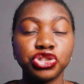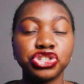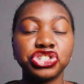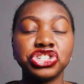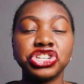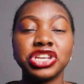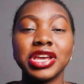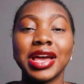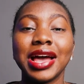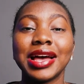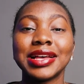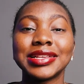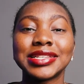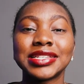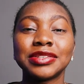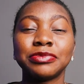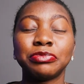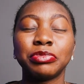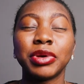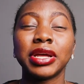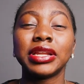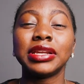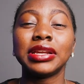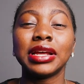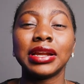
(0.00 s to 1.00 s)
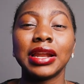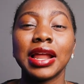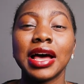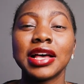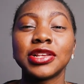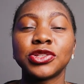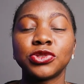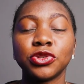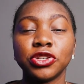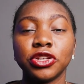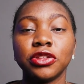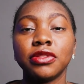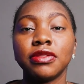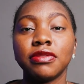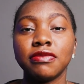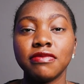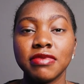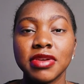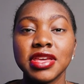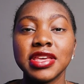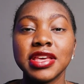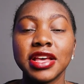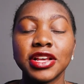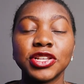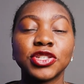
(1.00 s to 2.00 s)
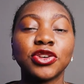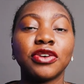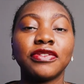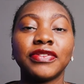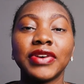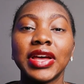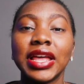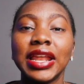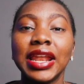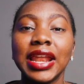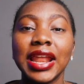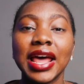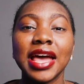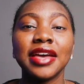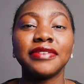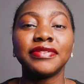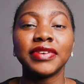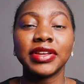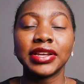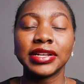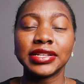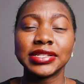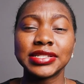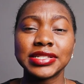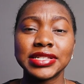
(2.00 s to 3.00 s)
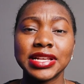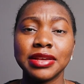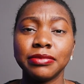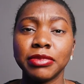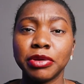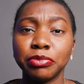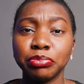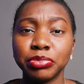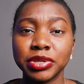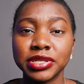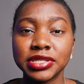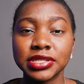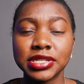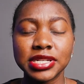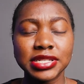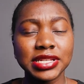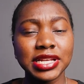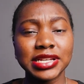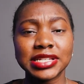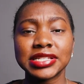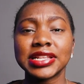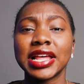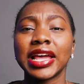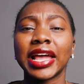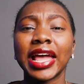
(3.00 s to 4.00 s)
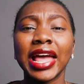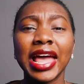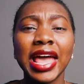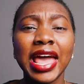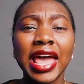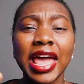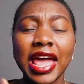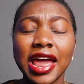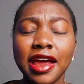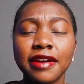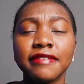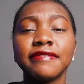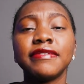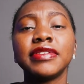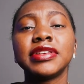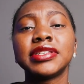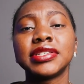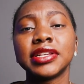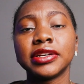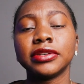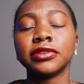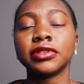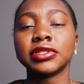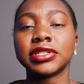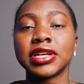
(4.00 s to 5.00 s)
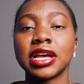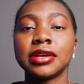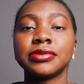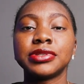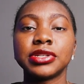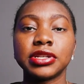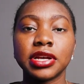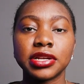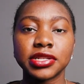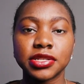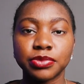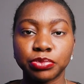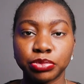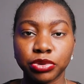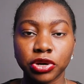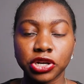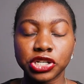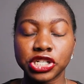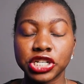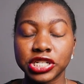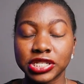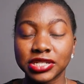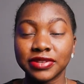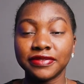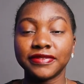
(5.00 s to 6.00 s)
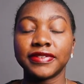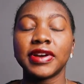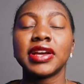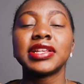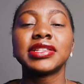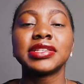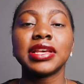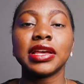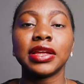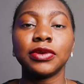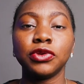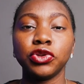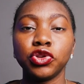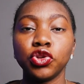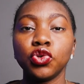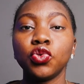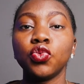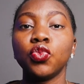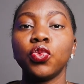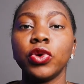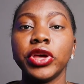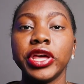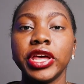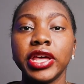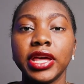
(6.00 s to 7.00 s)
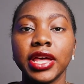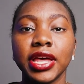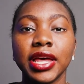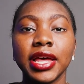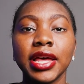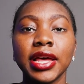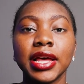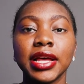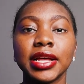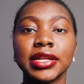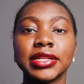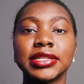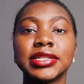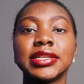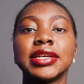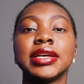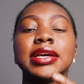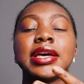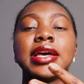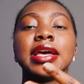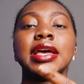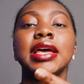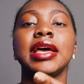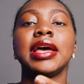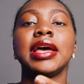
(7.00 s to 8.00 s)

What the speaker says: She has spent the last 23 years of her life in entertainment business, and it's like every single time she does a project, she finds a new way to